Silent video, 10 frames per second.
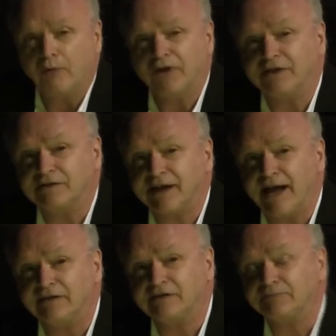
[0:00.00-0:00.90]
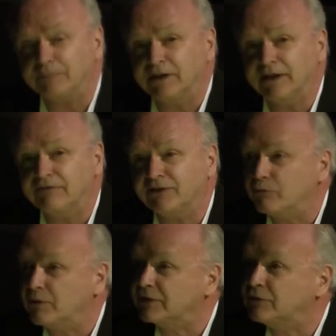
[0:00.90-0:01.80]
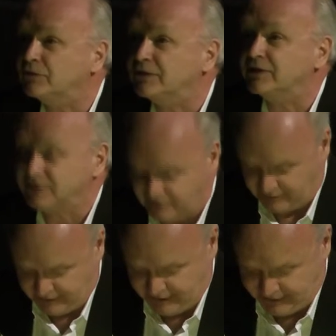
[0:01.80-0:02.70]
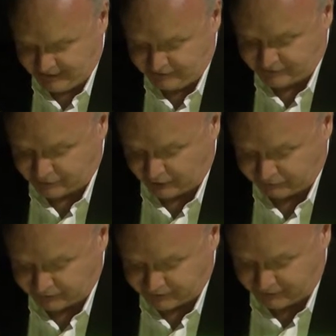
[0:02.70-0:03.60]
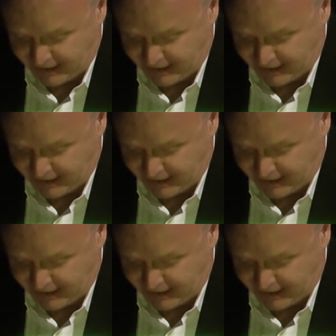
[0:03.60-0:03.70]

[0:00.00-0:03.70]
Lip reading: with its tacit belief that one could indeed start from